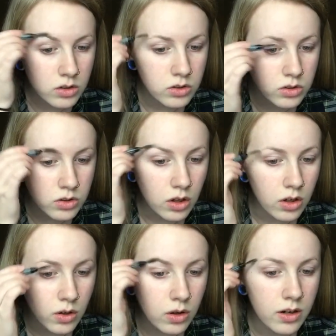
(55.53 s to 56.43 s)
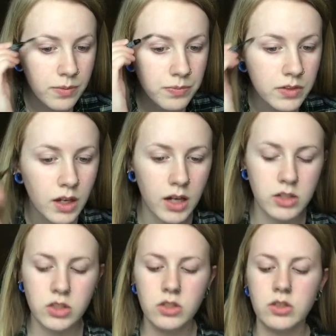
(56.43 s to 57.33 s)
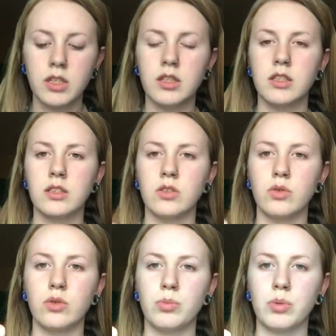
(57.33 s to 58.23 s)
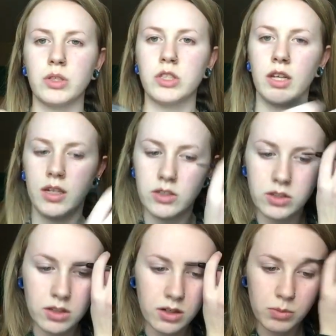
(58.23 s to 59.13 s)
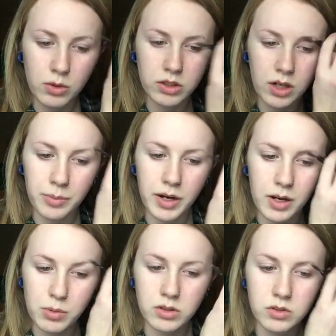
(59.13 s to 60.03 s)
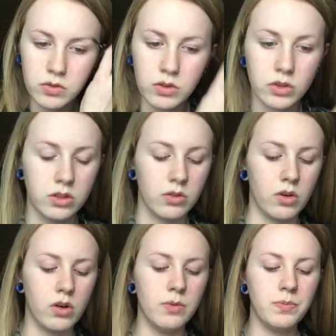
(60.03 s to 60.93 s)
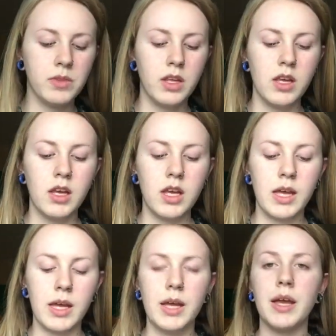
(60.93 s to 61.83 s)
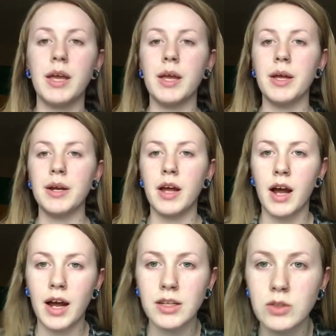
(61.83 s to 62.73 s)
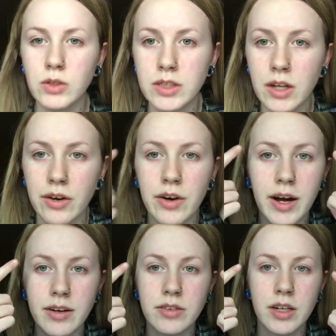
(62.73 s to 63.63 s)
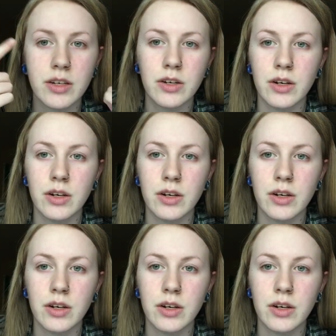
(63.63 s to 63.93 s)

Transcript: So I just use like this little brush side just to brush out my eyebrows first of all. And as you can tell, I have like